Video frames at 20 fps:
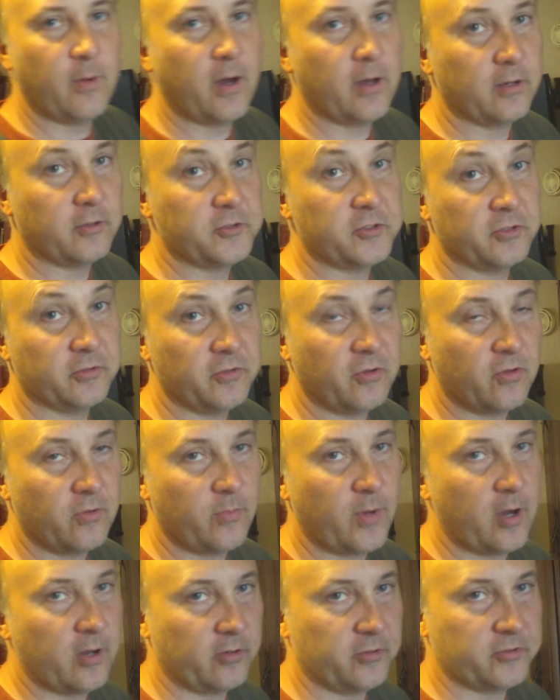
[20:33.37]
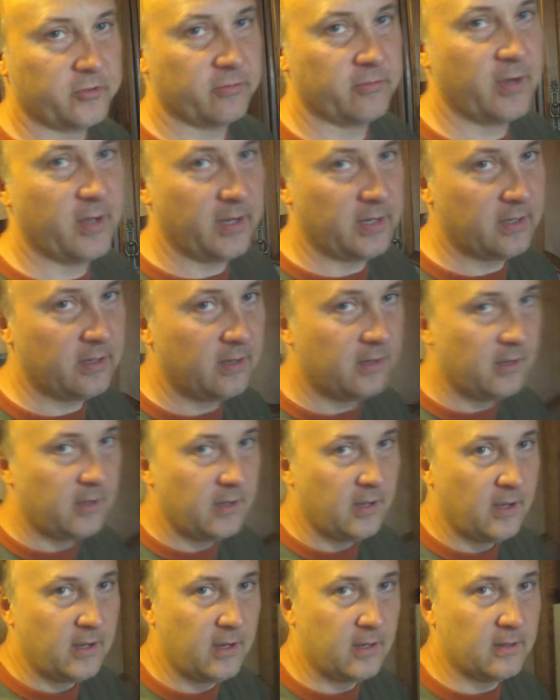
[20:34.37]
the bottles. You'll know the bottles are ready,
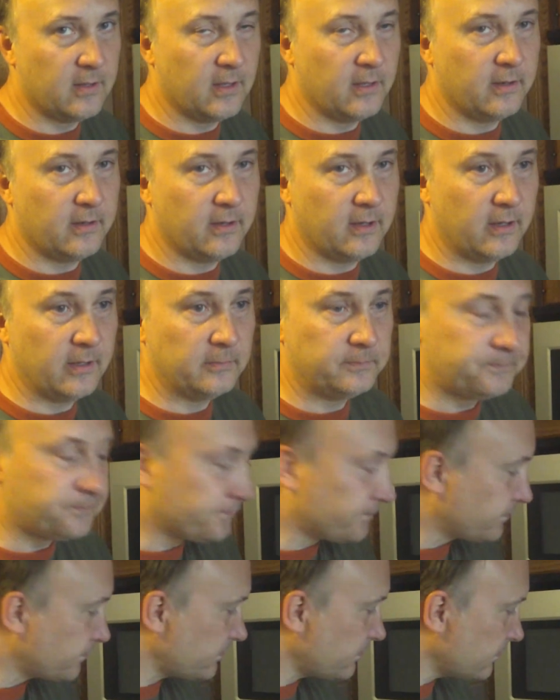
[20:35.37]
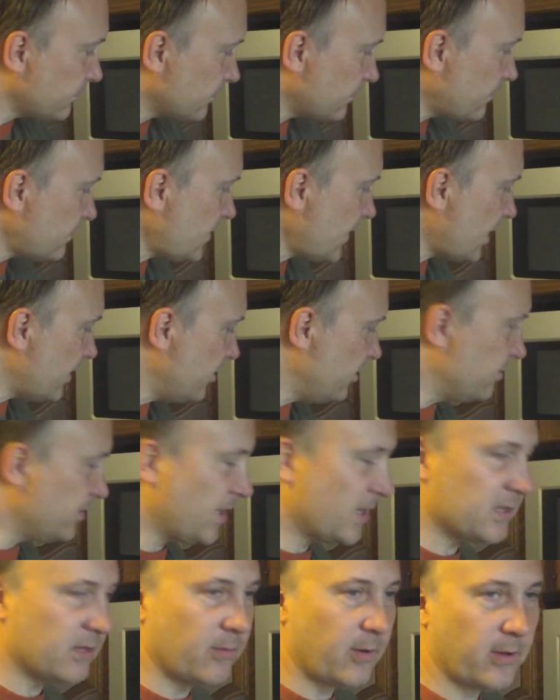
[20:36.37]
and then you
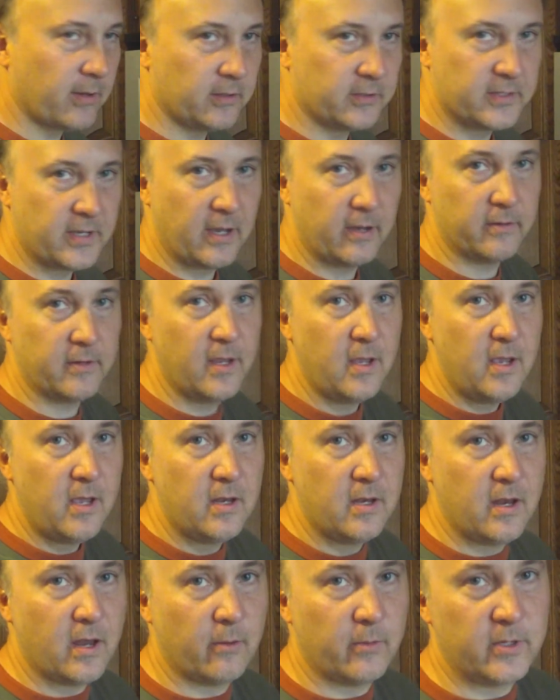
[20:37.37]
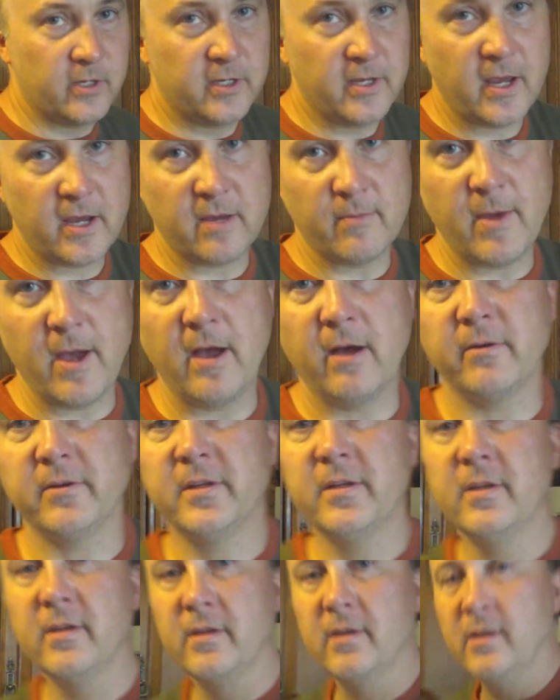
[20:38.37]
can take the bottles out. Now, when you take them
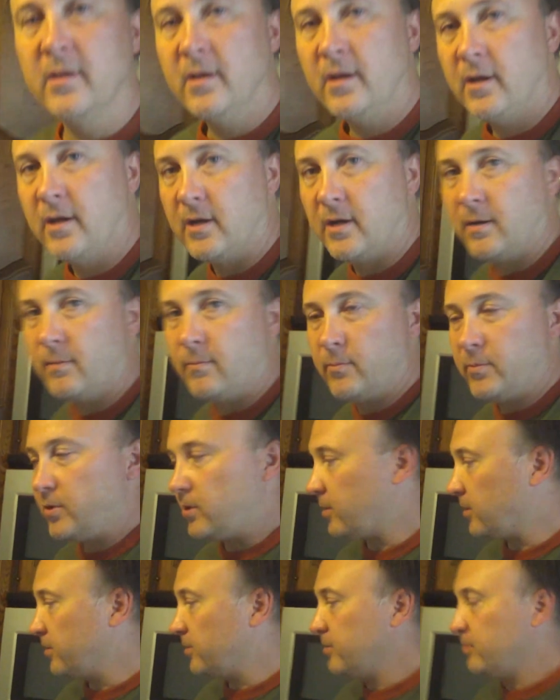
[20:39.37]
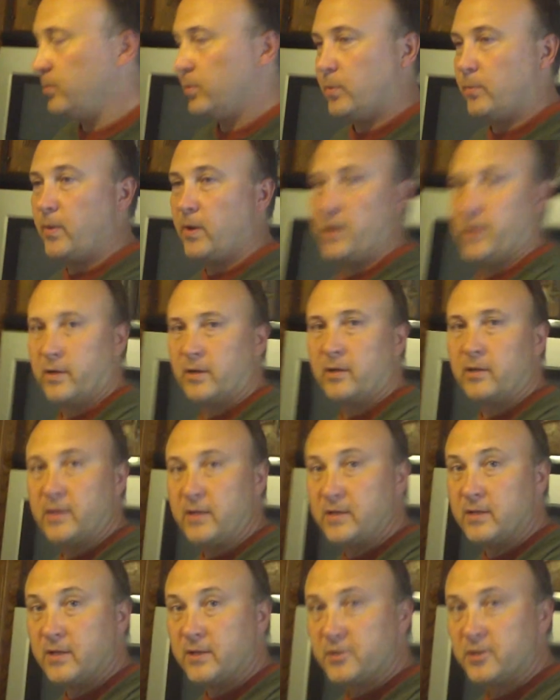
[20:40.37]
out, you're going to put them on a
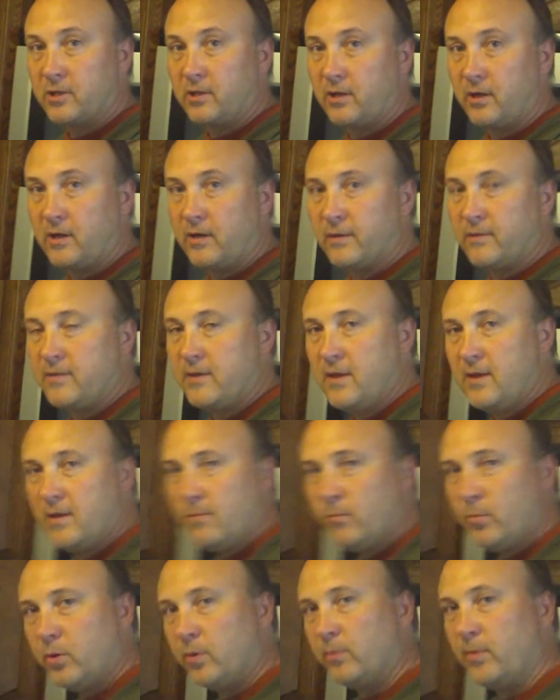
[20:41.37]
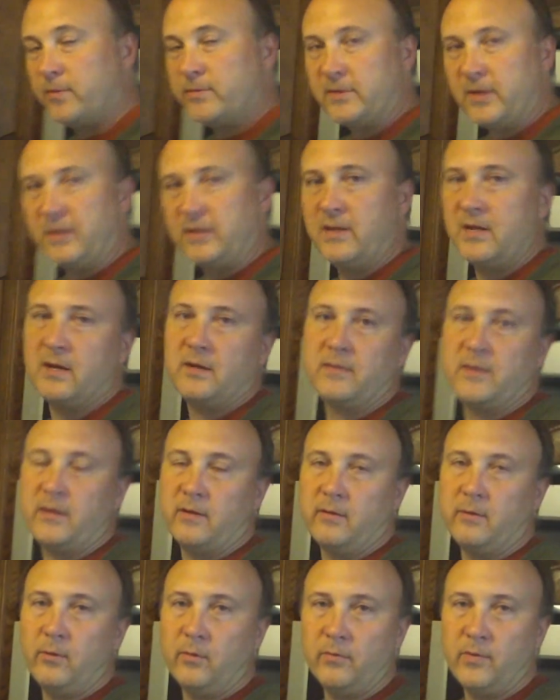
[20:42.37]
clean dishcloth, put them upside down.
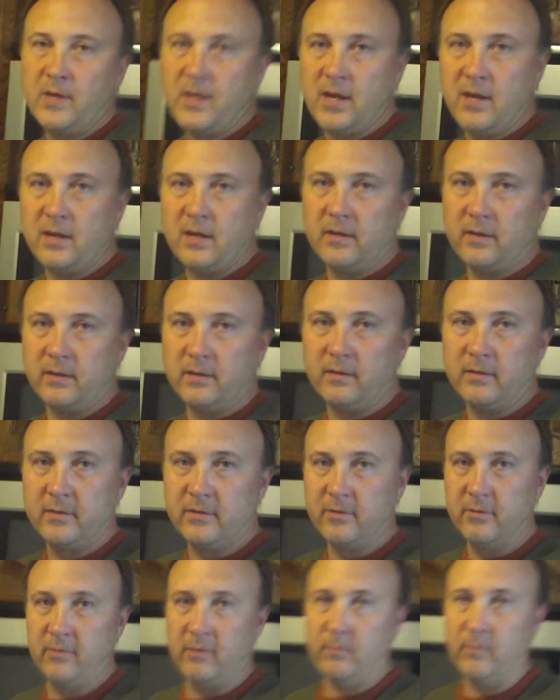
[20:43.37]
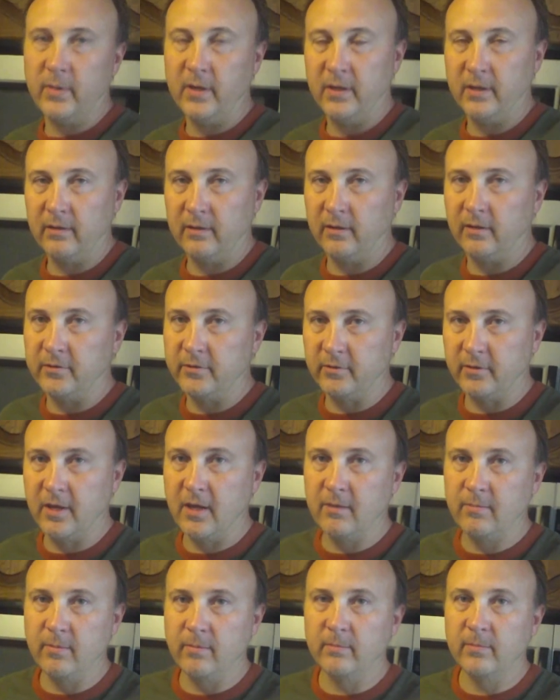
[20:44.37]
That'll hold the heat in to them, but it'll also
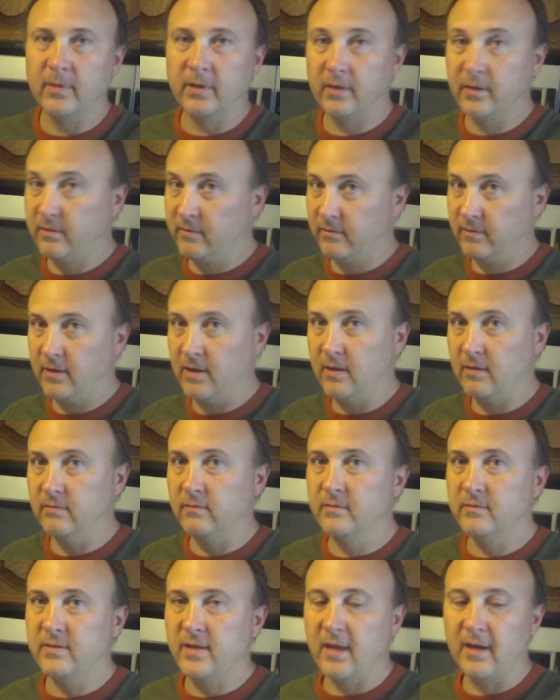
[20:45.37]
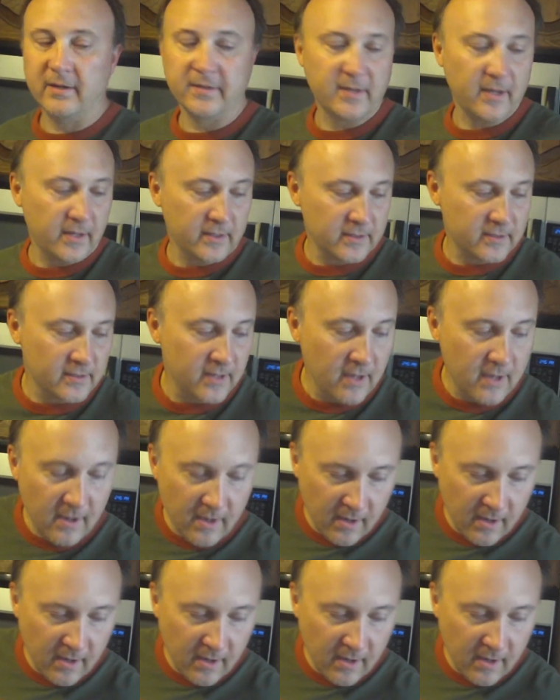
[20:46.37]
keep them, again, sanitized.